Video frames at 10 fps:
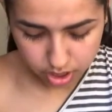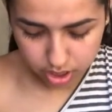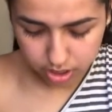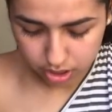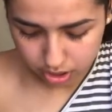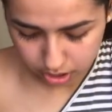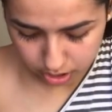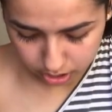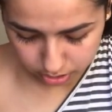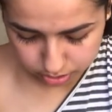And then
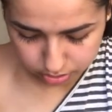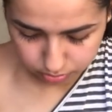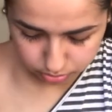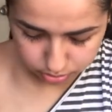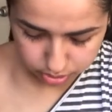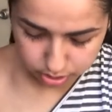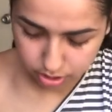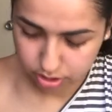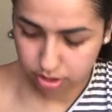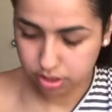I also
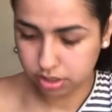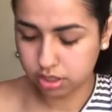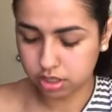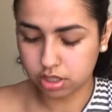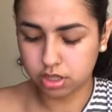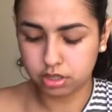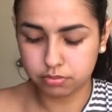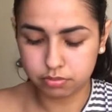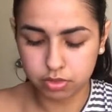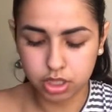ordered this um,
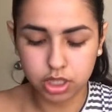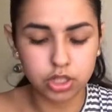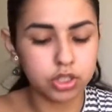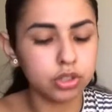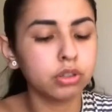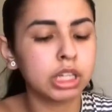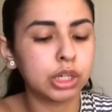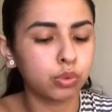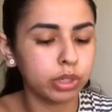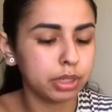new
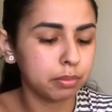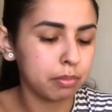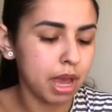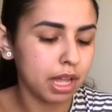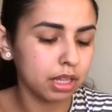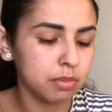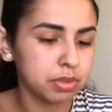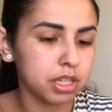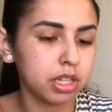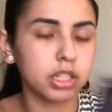liquid matte
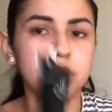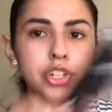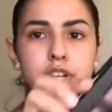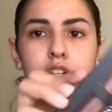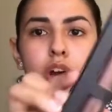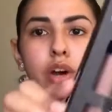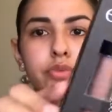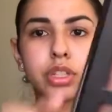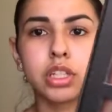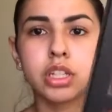lipstick in the shade
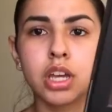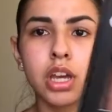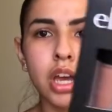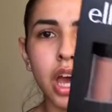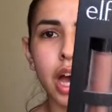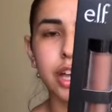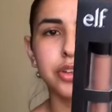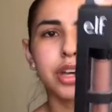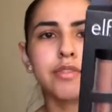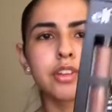Coffee. I
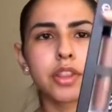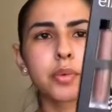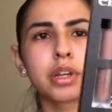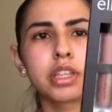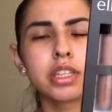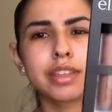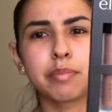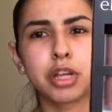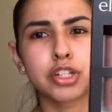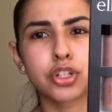do have another one of these.
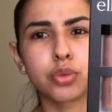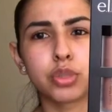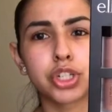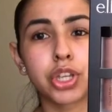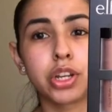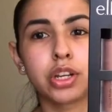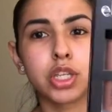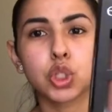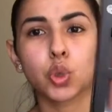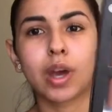I'm not sure what shade it
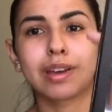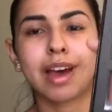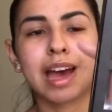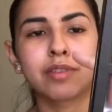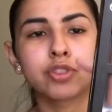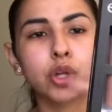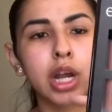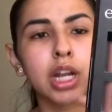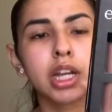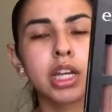is, so I have
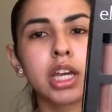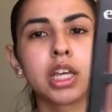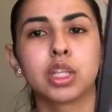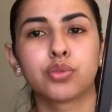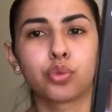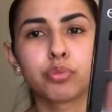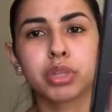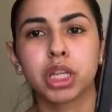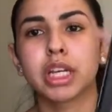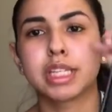tried it, and the
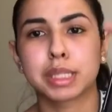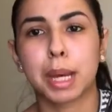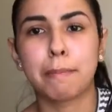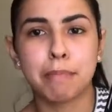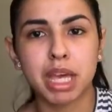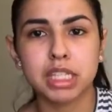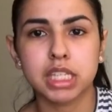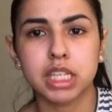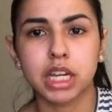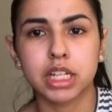formula is
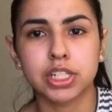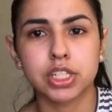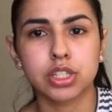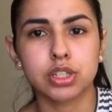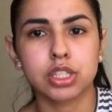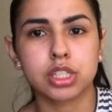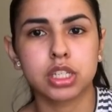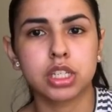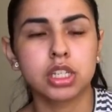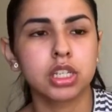amazing. I just need to
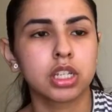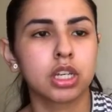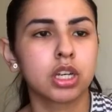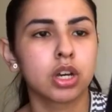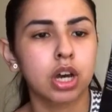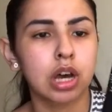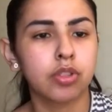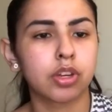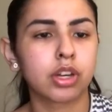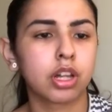see how
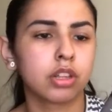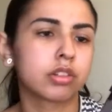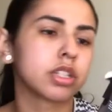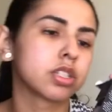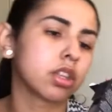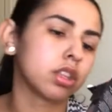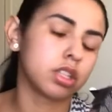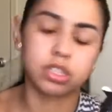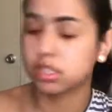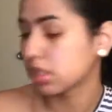the color is on
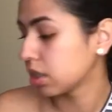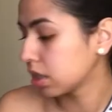this.